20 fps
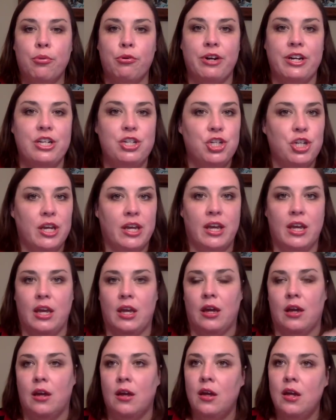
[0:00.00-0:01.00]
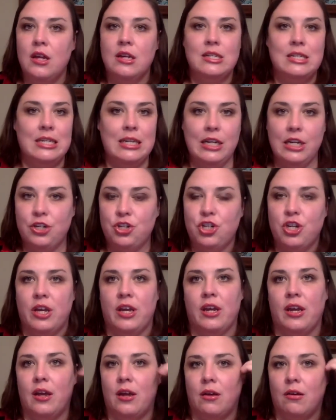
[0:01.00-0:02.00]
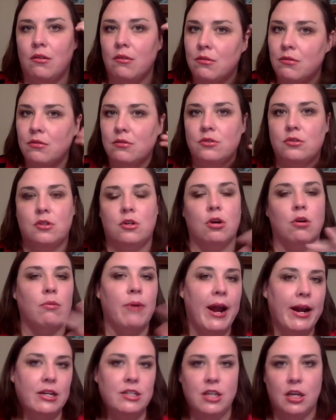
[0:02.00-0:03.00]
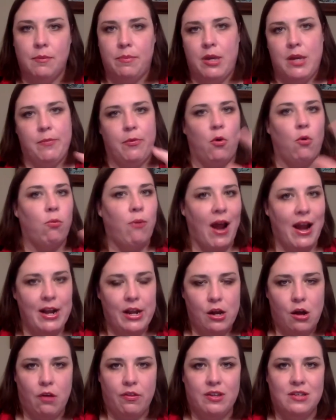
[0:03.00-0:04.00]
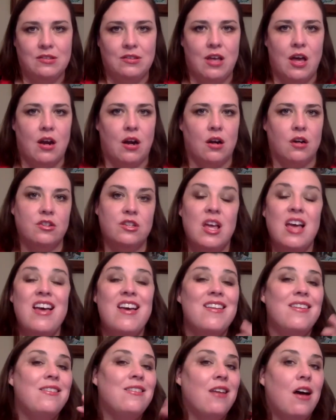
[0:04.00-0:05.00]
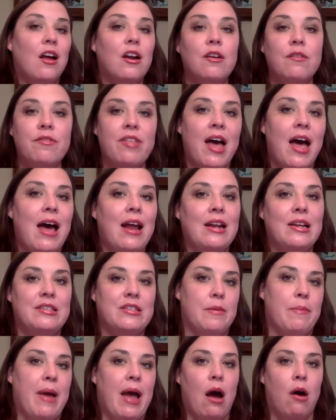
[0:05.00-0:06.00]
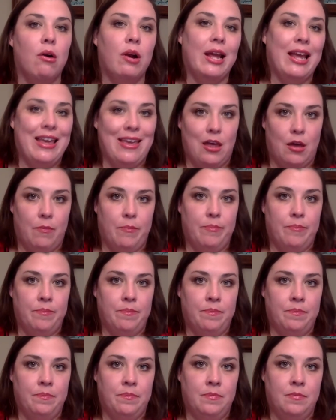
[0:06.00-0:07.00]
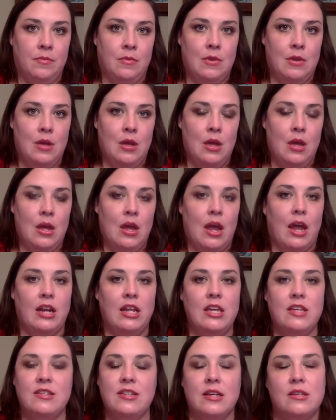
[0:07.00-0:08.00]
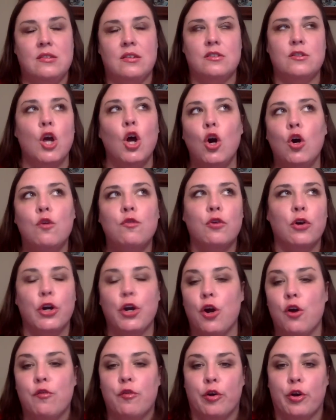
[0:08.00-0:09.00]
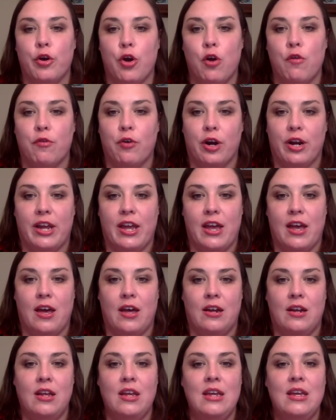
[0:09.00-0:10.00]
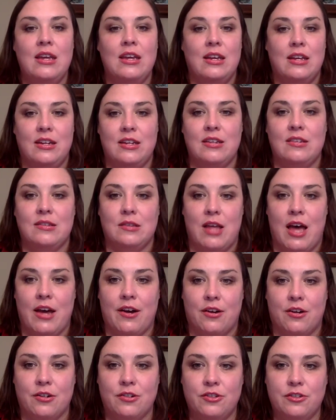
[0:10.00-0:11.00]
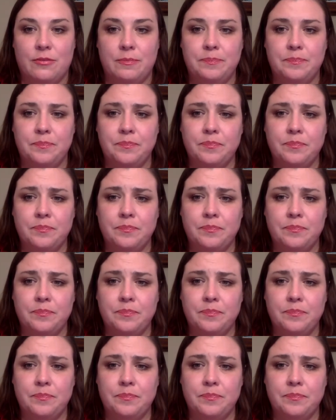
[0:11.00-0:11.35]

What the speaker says: preaching, teaching, correcting people, writing all these letters, None of that is about him. And he says this over and over and over again in his letters,